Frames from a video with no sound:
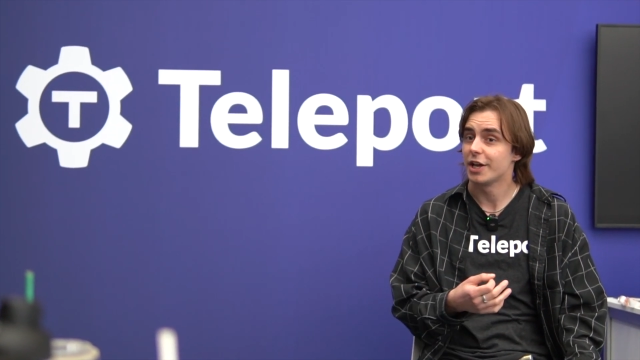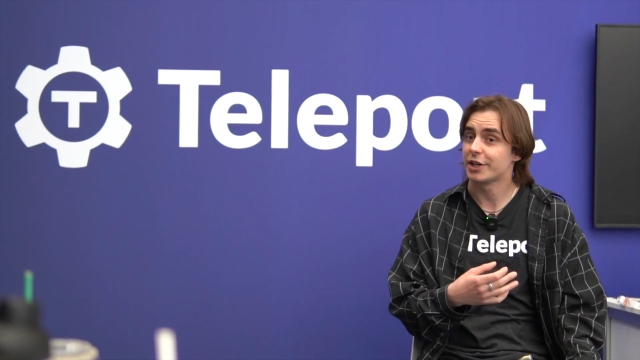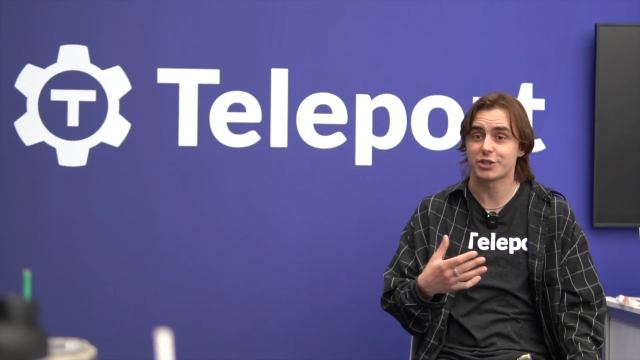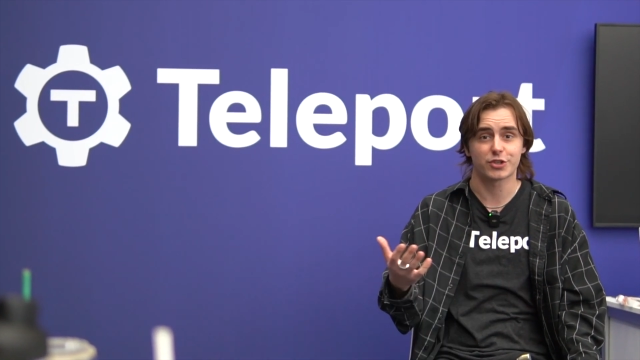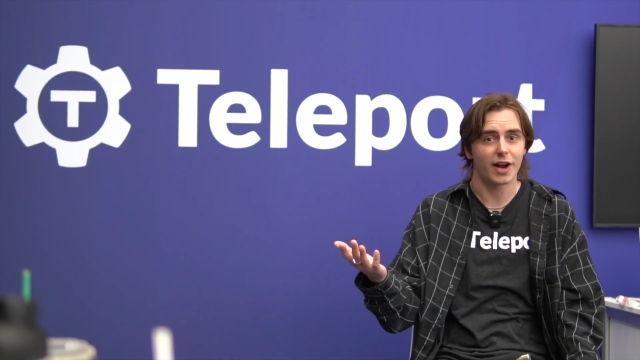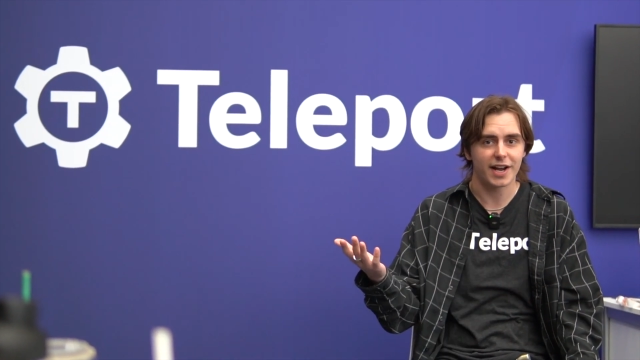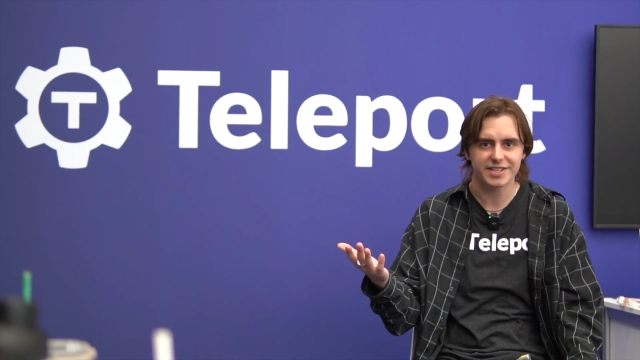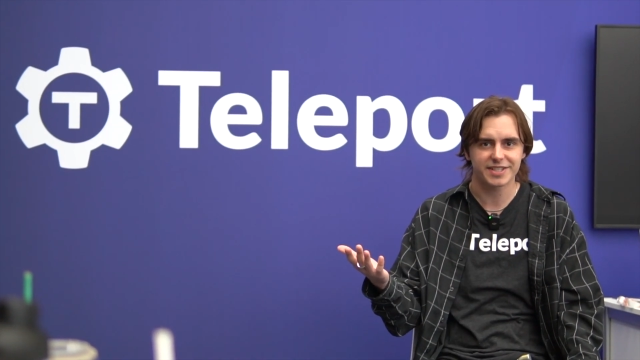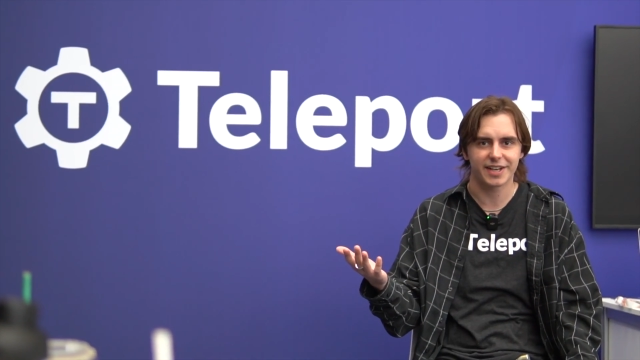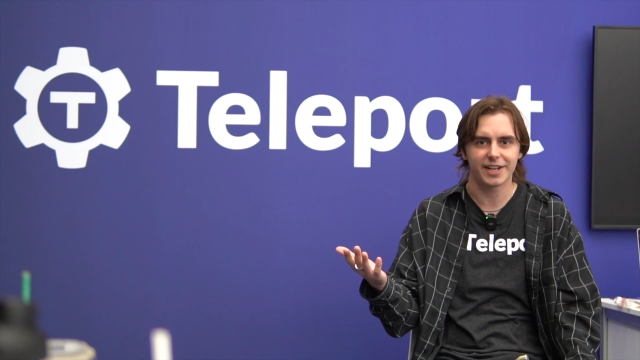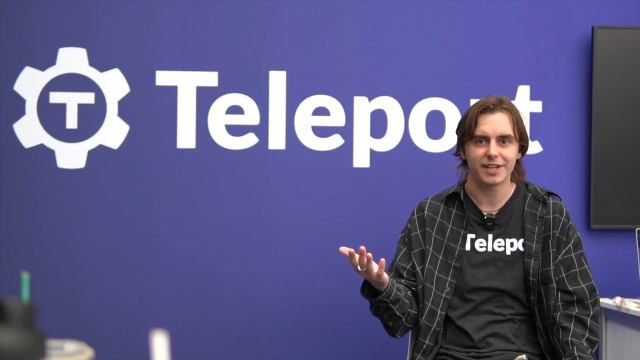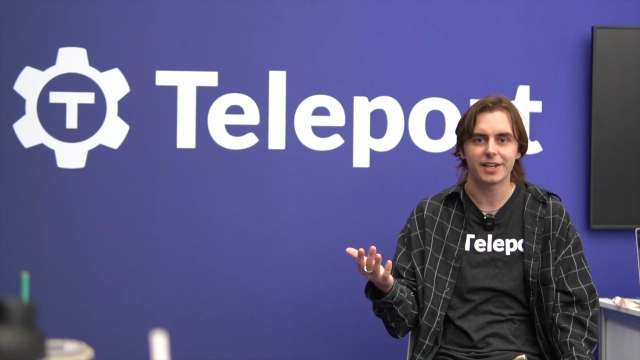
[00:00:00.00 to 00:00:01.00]
You can try us
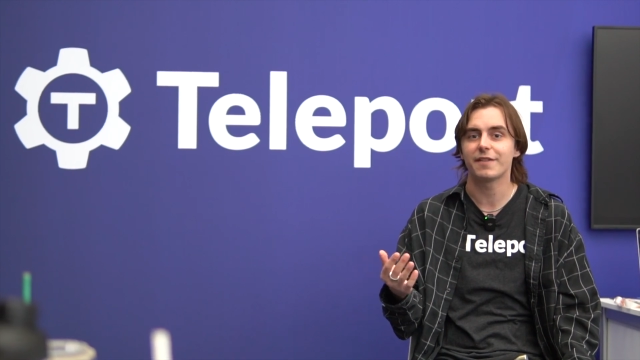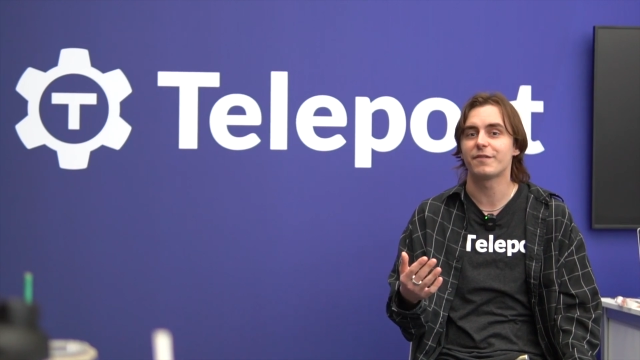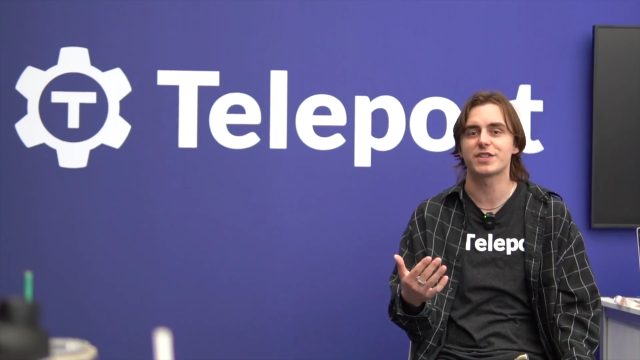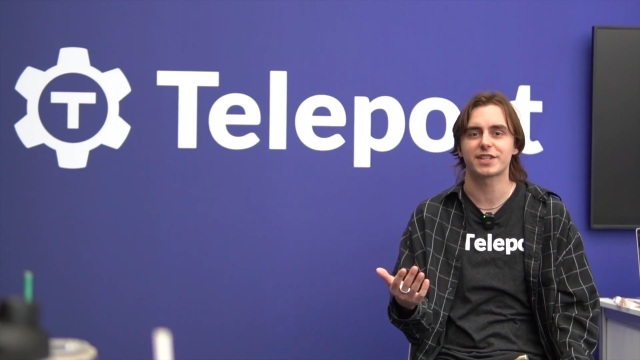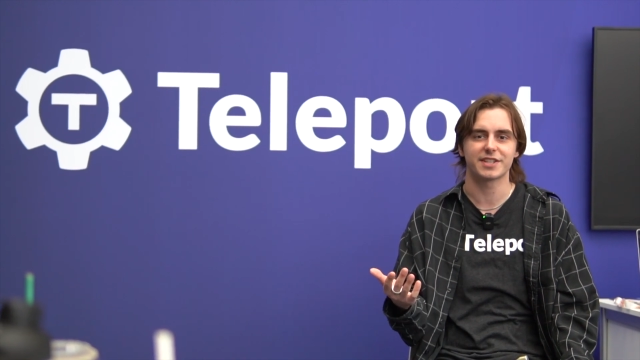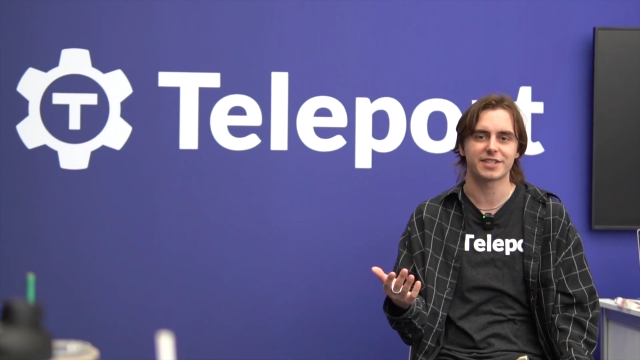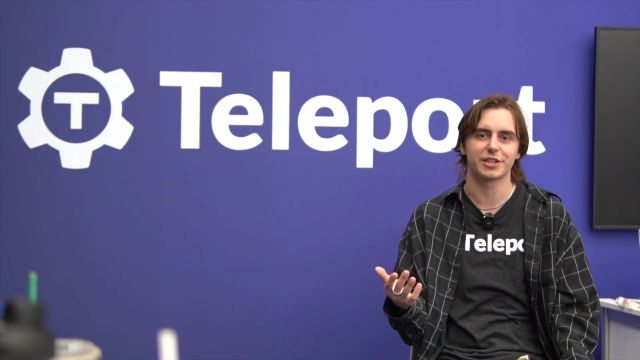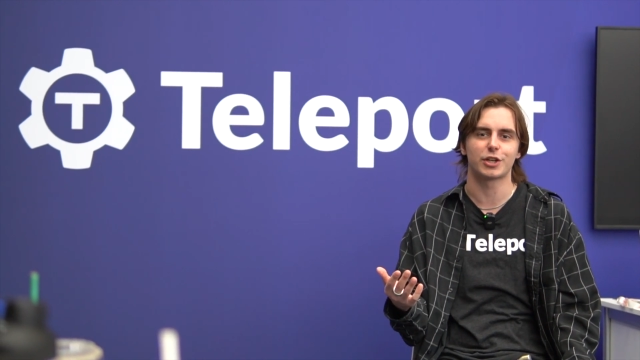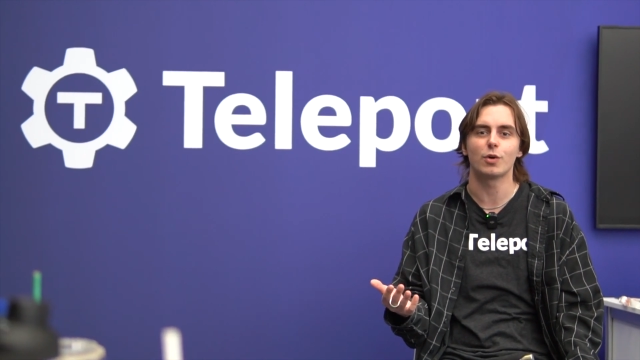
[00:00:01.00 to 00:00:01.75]
today and visit us at